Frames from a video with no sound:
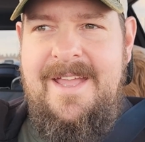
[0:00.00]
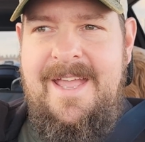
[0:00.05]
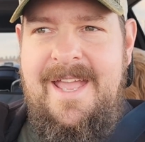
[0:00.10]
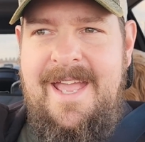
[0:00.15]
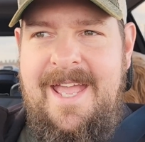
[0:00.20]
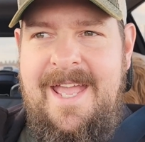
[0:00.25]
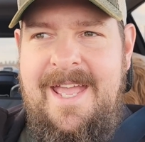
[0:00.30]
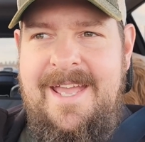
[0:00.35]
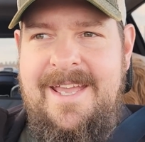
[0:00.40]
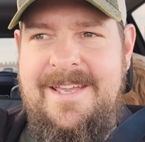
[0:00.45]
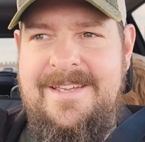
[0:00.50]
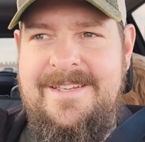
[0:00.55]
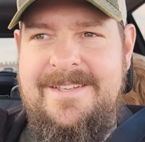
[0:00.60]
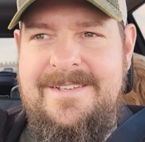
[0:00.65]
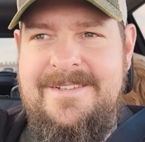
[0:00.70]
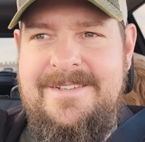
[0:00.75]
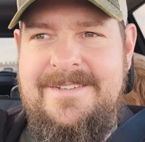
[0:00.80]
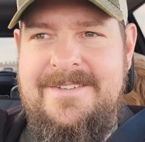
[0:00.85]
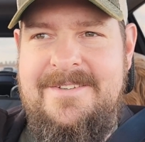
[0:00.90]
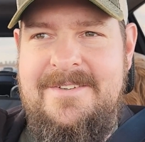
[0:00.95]

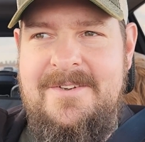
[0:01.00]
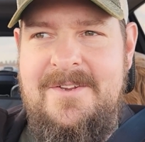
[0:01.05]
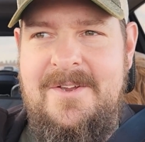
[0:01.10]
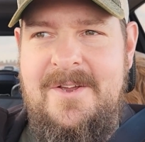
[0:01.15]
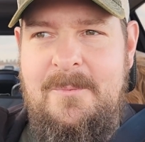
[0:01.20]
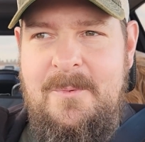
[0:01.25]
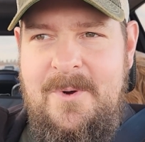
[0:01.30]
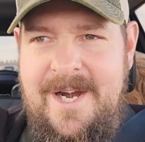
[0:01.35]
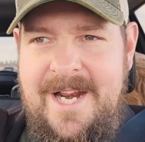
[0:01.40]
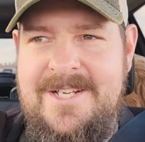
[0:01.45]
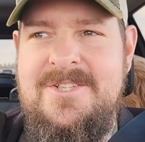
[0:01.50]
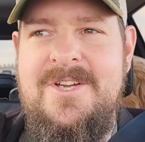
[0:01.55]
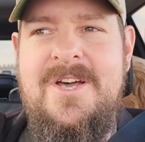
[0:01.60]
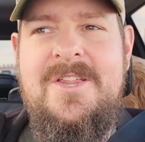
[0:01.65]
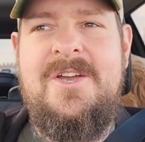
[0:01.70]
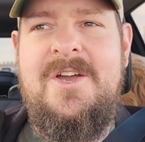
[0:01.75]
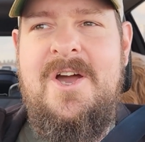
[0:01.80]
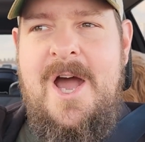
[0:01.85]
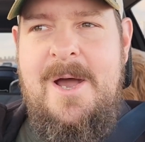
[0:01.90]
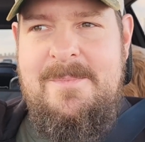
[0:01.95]
And when I saw
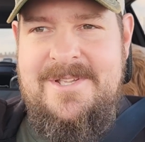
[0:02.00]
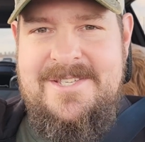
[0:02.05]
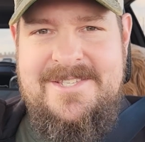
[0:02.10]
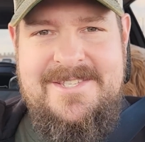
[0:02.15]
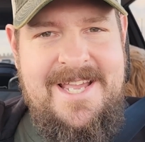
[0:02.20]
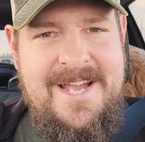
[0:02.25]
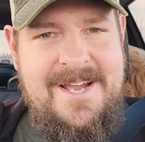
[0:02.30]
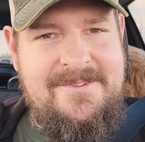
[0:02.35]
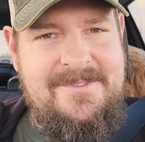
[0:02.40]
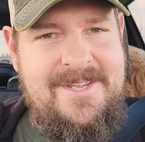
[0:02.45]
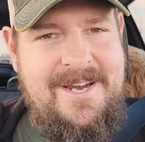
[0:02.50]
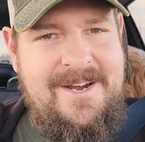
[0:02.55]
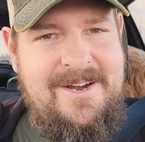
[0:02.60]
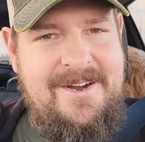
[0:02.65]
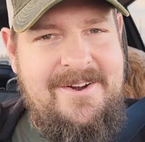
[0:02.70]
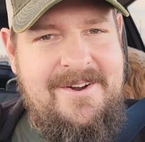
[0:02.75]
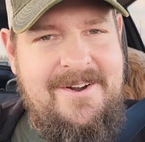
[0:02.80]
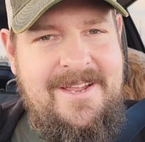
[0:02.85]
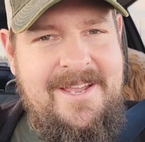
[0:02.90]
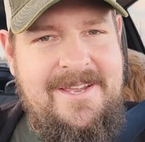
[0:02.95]
the comments down
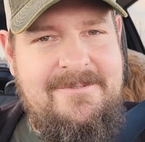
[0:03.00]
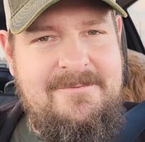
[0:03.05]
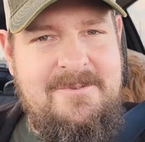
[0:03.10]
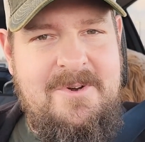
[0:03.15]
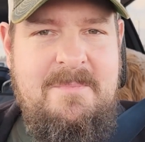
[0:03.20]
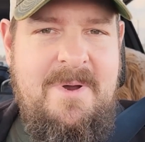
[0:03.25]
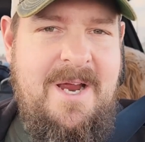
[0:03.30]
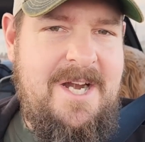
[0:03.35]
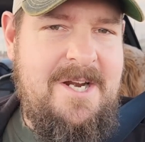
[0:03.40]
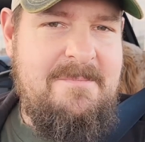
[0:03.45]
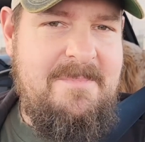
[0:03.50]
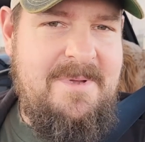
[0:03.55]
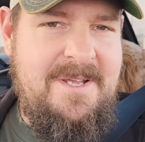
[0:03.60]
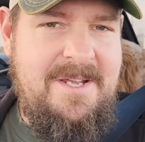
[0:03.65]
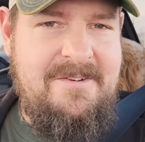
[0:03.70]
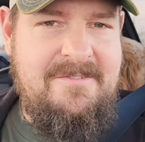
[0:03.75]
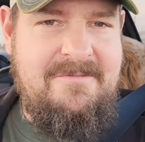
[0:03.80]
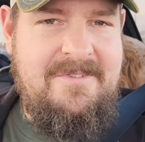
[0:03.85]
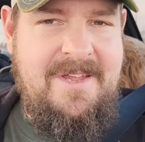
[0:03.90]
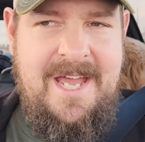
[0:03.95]
there, it reminded me
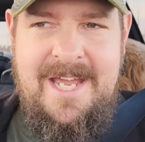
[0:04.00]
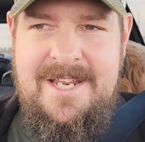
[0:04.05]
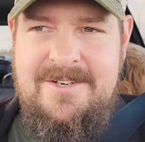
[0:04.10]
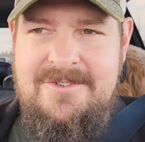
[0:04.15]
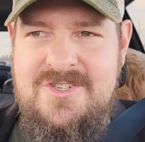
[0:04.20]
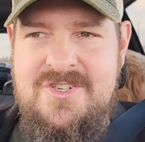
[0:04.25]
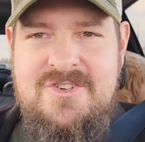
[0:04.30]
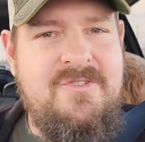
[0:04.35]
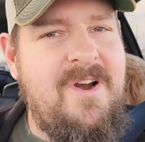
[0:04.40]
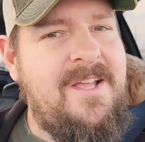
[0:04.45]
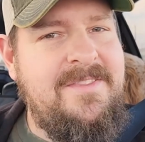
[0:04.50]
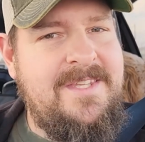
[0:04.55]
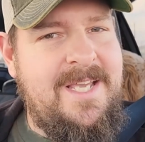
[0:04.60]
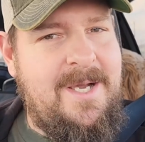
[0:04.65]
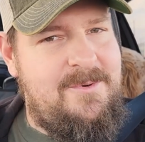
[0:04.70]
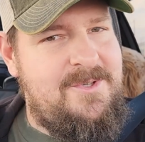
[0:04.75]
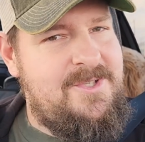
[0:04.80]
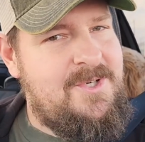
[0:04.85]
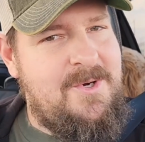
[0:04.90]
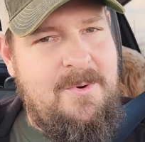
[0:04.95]
of that trend
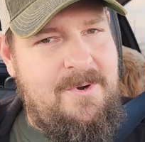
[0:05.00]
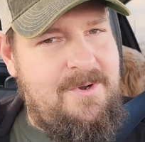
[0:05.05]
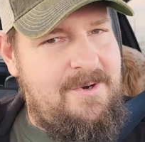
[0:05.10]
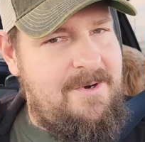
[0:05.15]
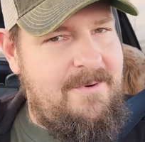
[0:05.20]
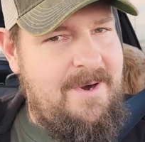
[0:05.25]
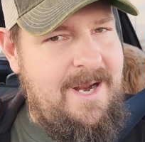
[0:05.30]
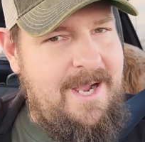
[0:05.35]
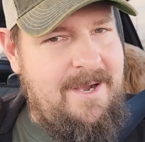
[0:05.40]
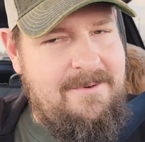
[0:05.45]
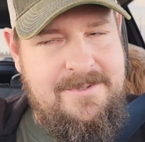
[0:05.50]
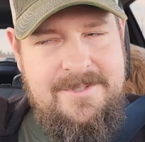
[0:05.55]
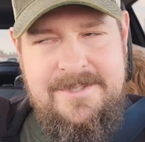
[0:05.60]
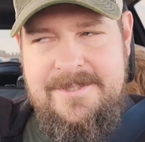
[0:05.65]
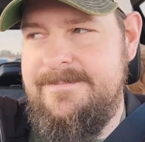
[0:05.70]
that was going around.